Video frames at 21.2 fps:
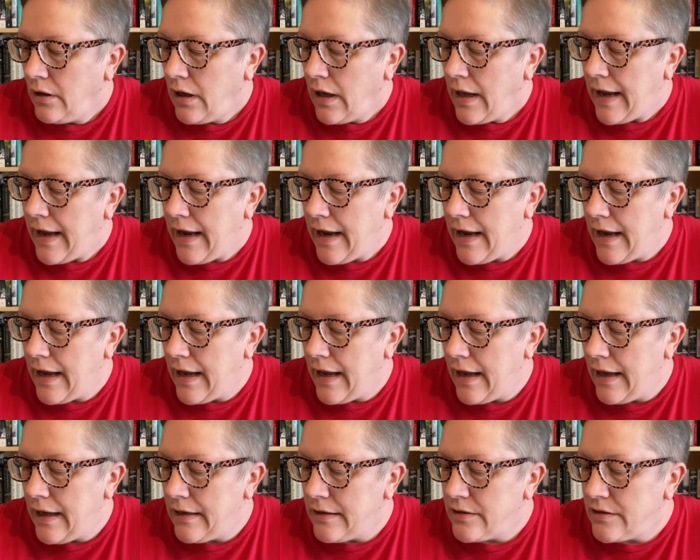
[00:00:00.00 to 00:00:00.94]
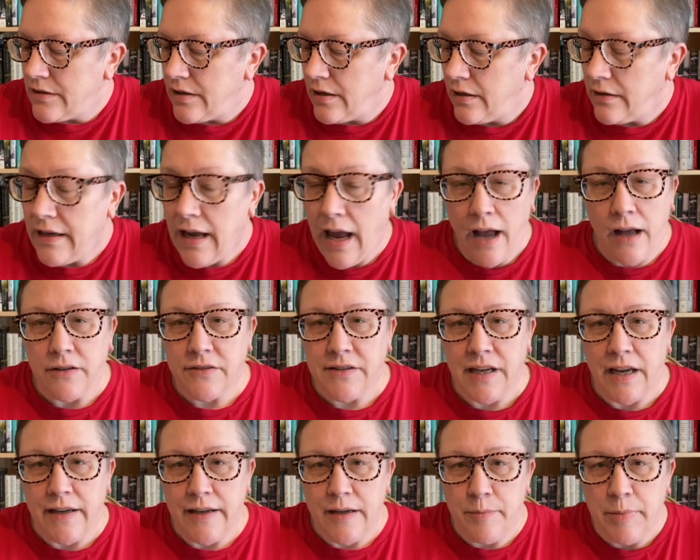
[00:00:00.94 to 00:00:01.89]
And, yeah, I'll
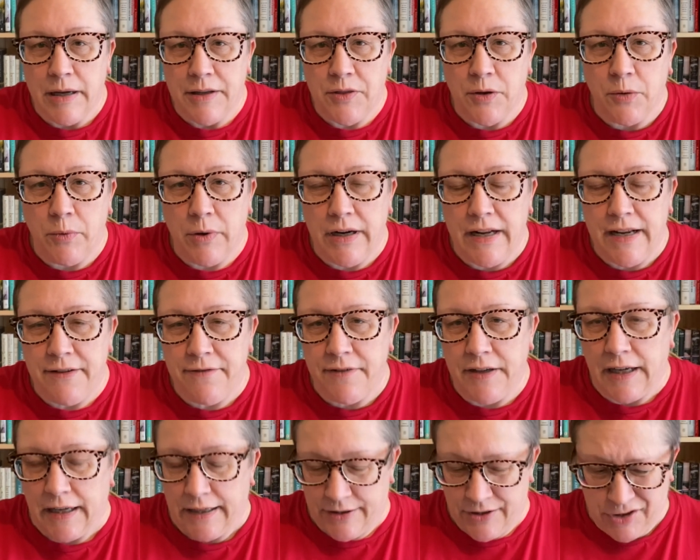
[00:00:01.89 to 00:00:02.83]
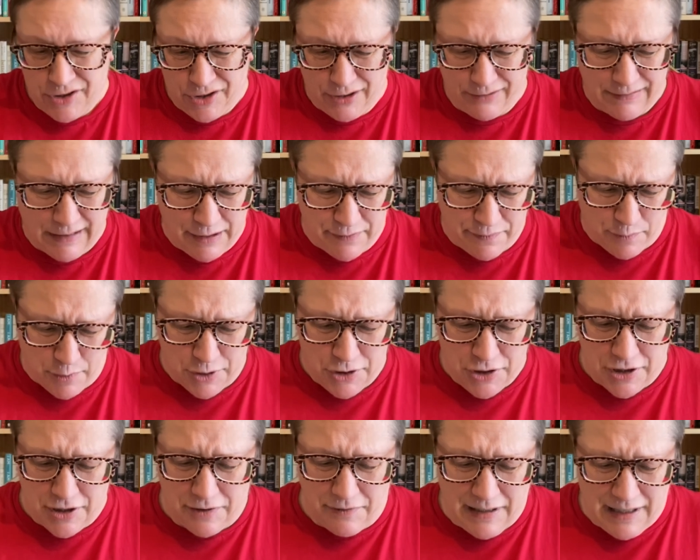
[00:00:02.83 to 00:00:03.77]
tell you about the one I finished.
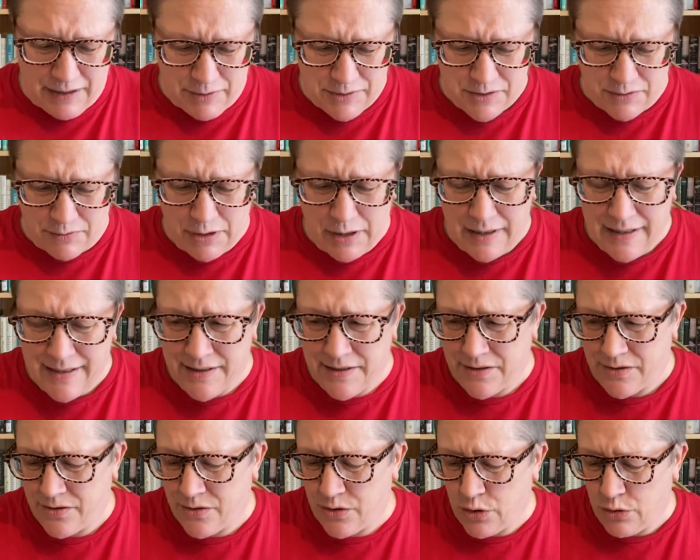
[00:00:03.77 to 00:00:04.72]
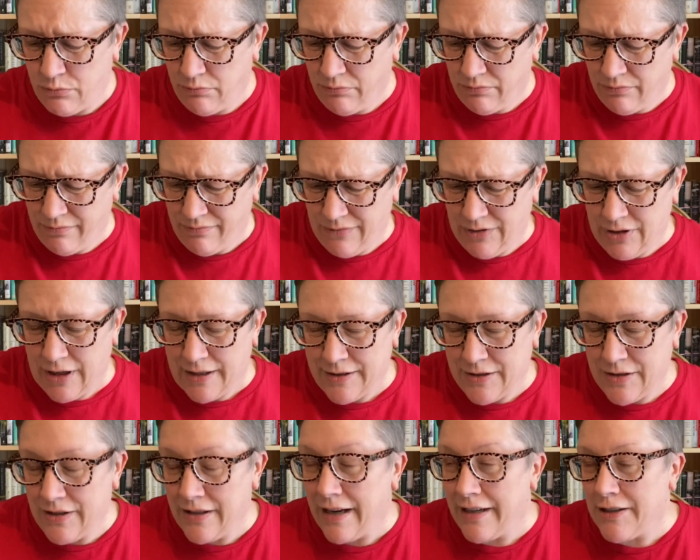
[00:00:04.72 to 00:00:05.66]
Unfortunately, it was a really
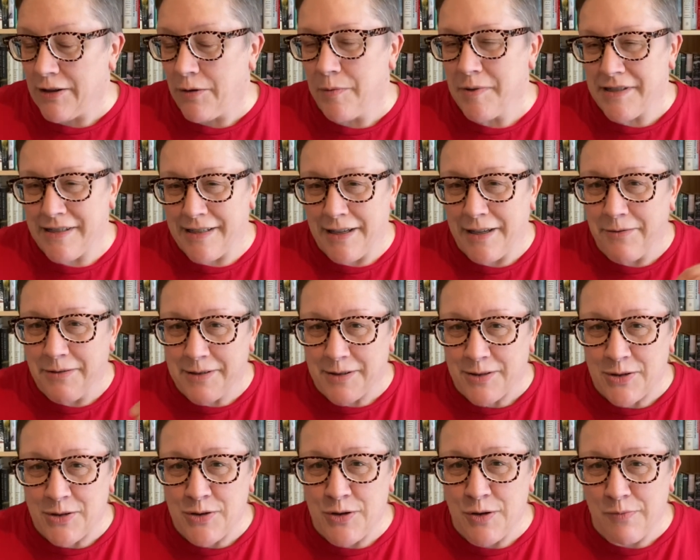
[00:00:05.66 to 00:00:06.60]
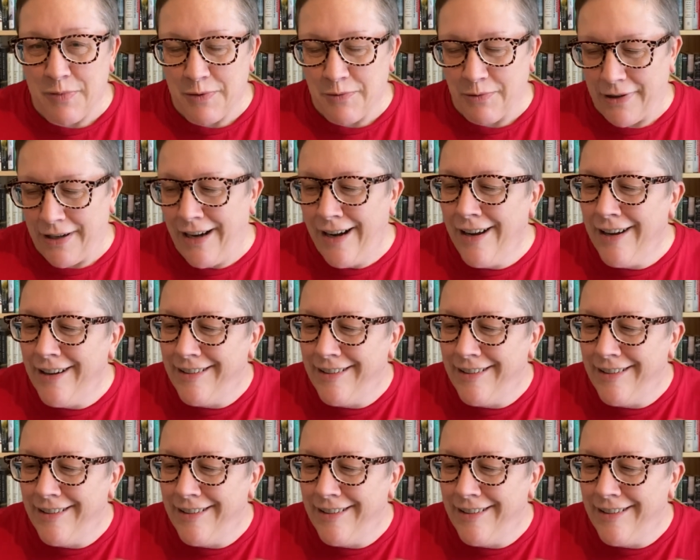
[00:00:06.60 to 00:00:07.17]
nuts. I almost said it was a stupid one.